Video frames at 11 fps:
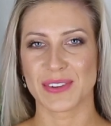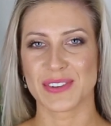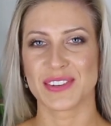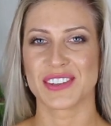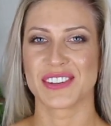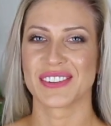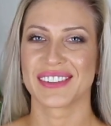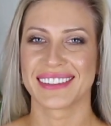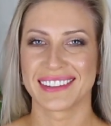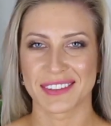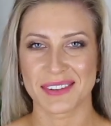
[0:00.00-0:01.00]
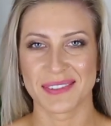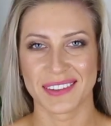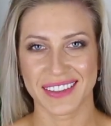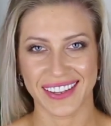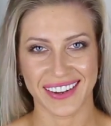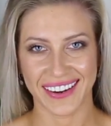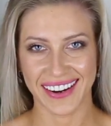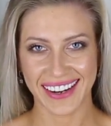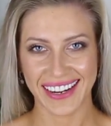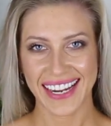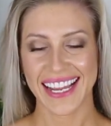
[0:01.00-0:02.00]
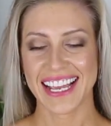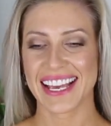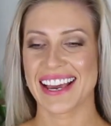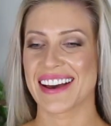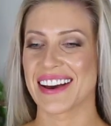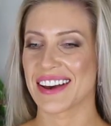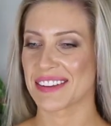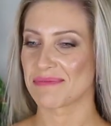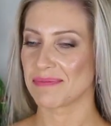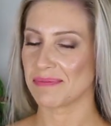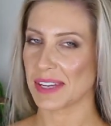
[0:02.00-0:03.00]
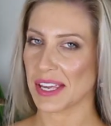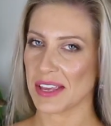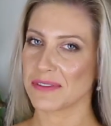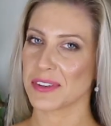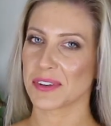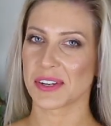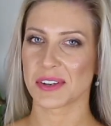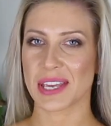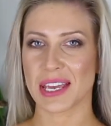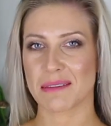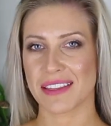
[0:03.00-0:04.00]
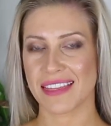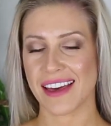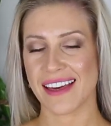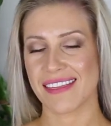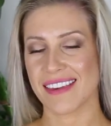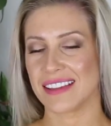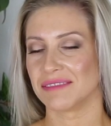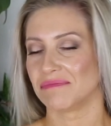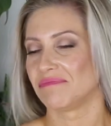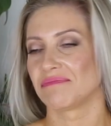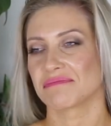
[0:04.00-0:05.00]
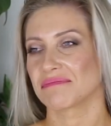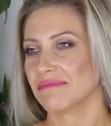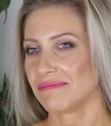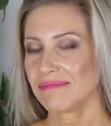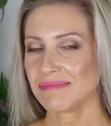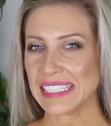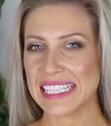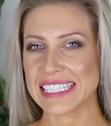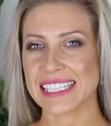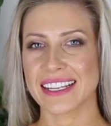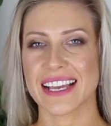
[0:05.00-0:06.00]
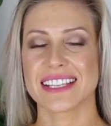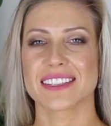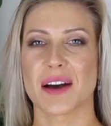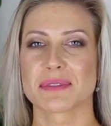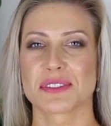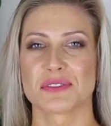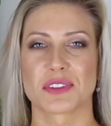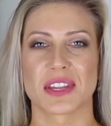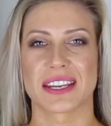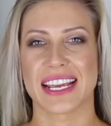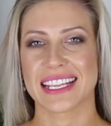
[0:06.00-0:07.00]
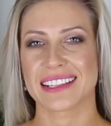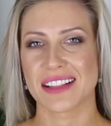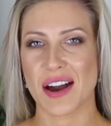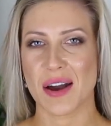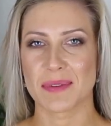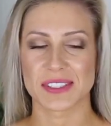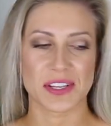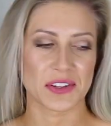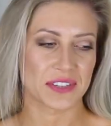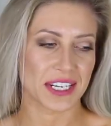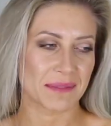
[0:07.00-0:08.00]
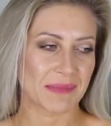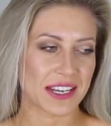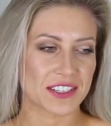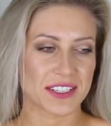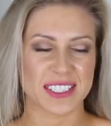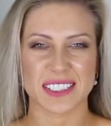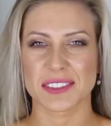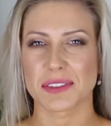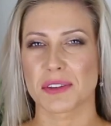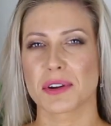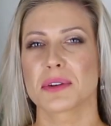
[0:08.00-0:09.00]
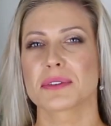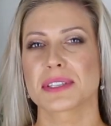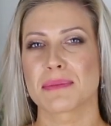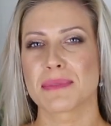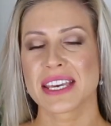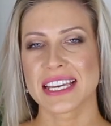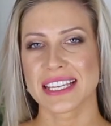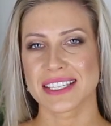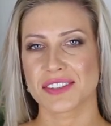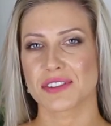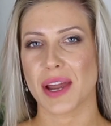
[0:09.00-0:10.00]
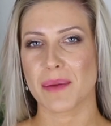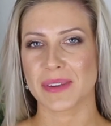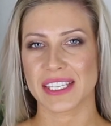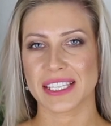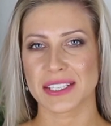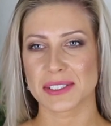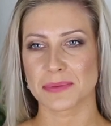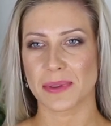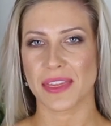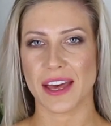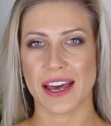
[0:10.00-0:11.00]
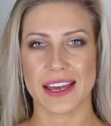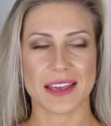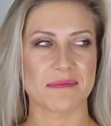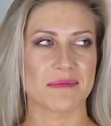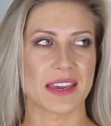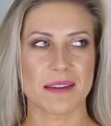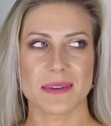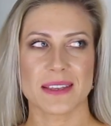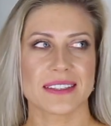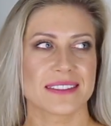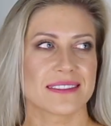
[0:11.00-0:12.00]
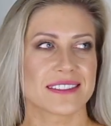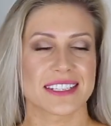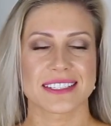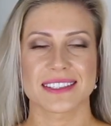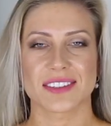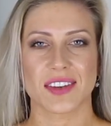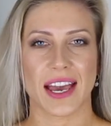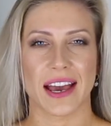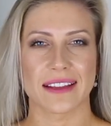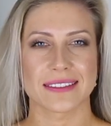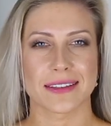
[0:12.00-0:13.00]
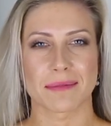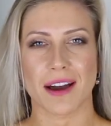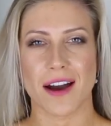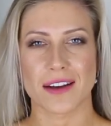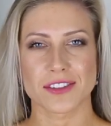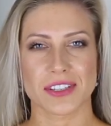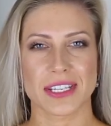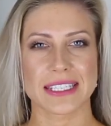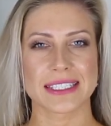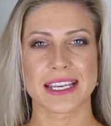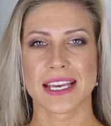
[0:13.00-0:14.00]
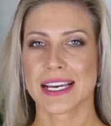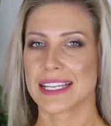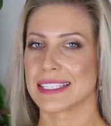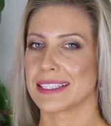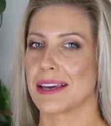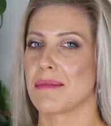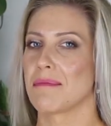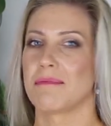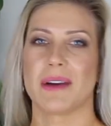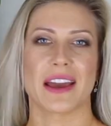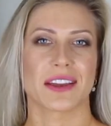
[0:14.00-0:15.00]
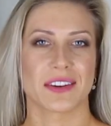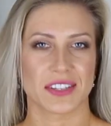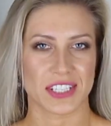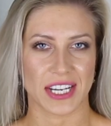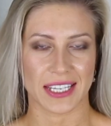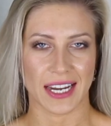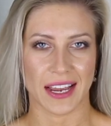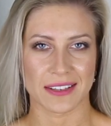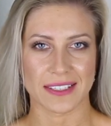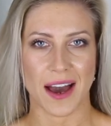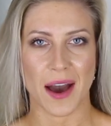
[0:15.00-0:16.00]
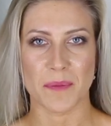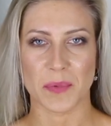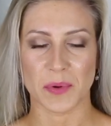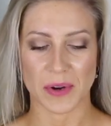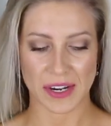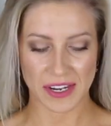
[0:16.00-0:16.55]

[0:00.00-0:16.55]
you normally are, but if you're okay with that, then It's a nice option for the nightclub, as I already mentioned. Just throw some strappy heels with that, and maybe just to add some contrast, some biker jacket on top. Or